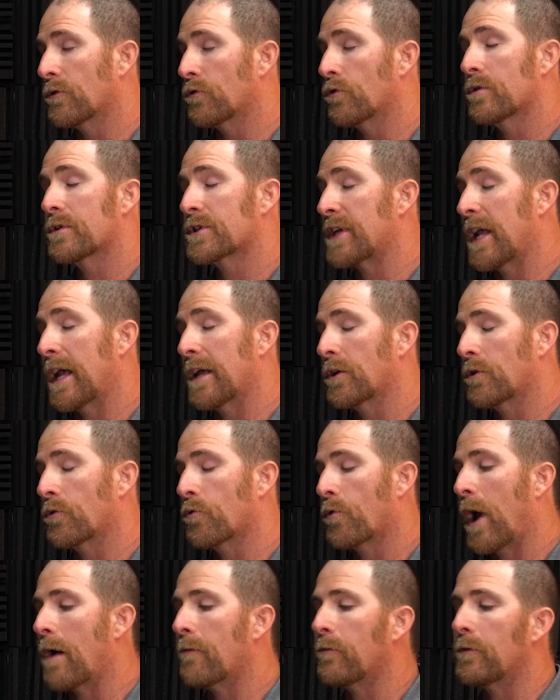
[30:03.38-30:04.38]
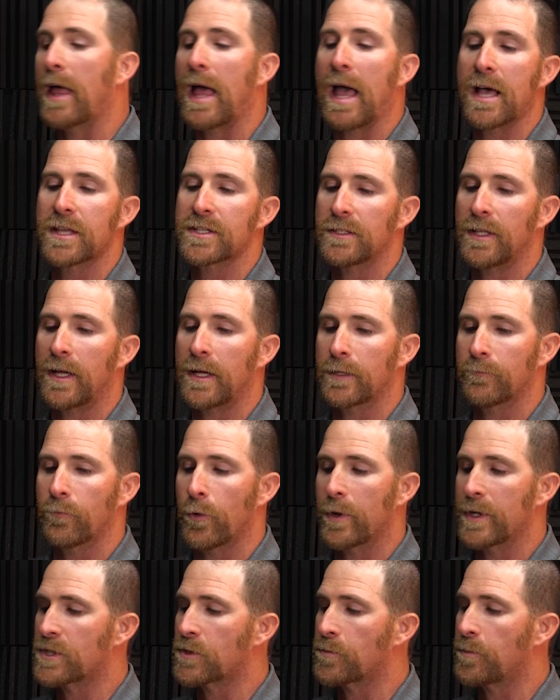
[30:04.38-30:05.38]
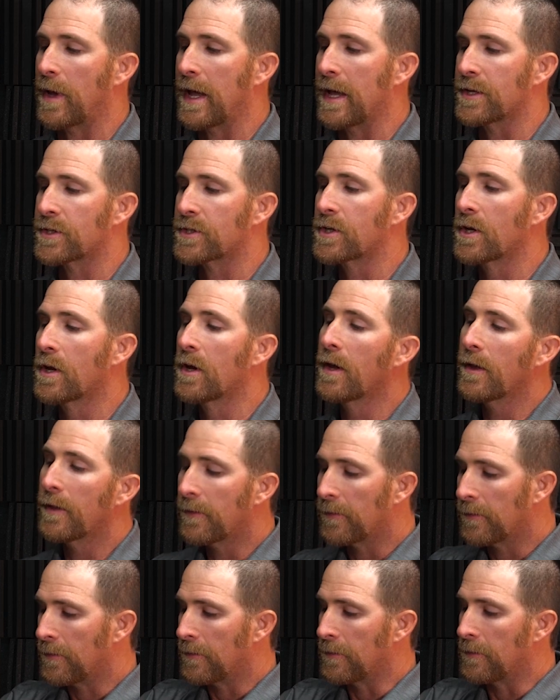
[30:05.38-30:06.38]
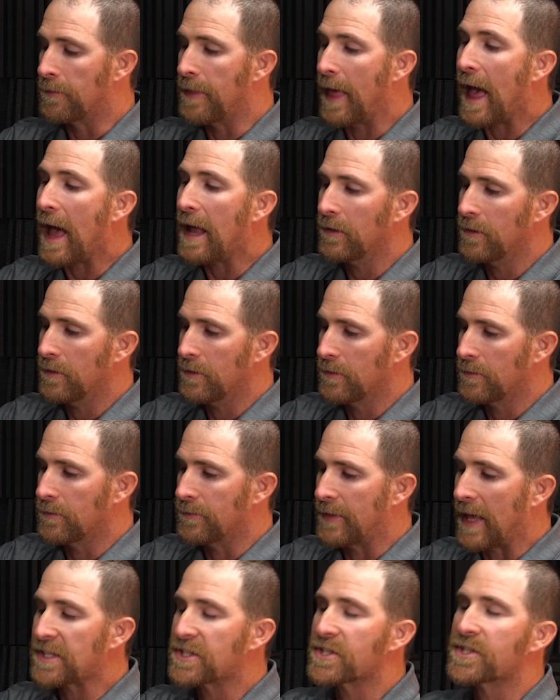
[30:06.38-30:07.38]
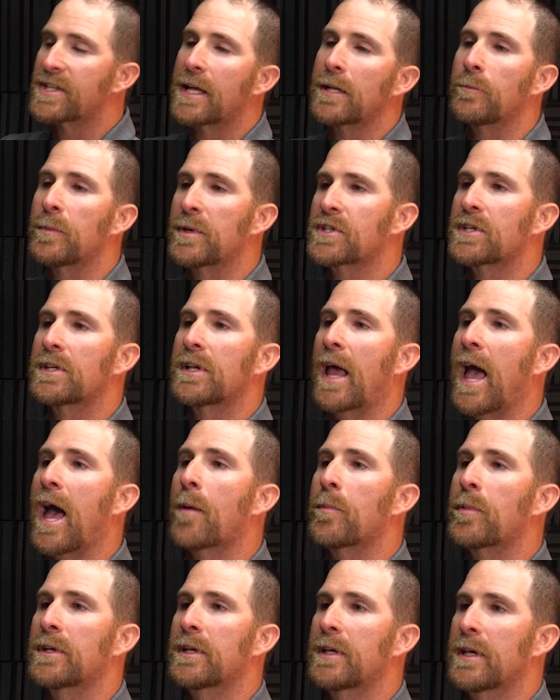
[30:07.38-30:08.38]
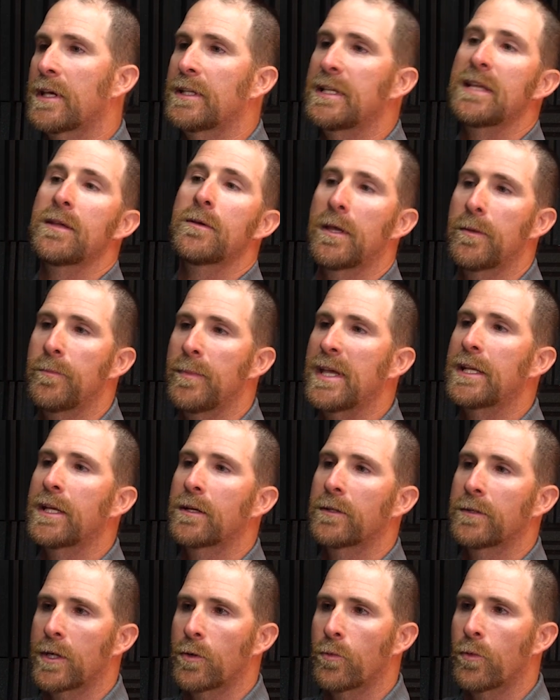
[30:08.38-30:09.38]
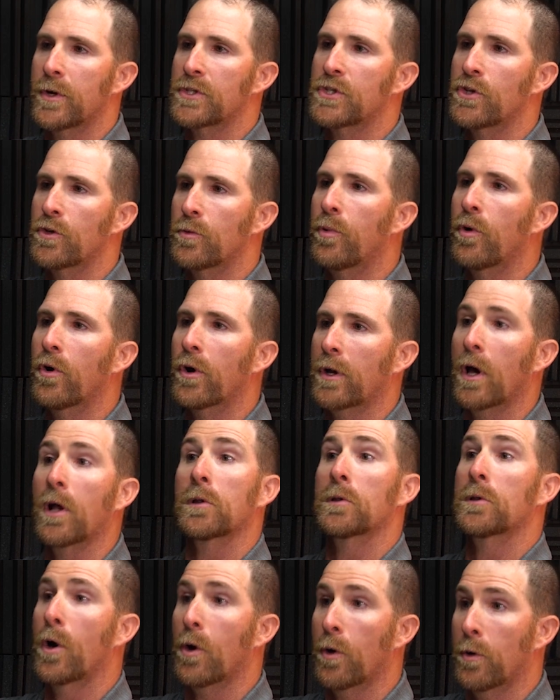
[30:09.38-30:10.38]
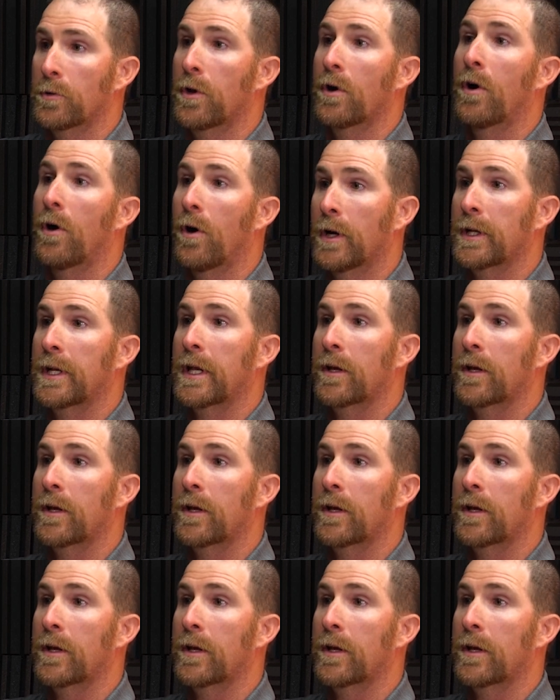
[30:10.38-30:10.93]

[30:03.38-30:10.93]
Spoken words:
and gravel that has a lot of void space, that settlement's going to happen immediately once you put a load on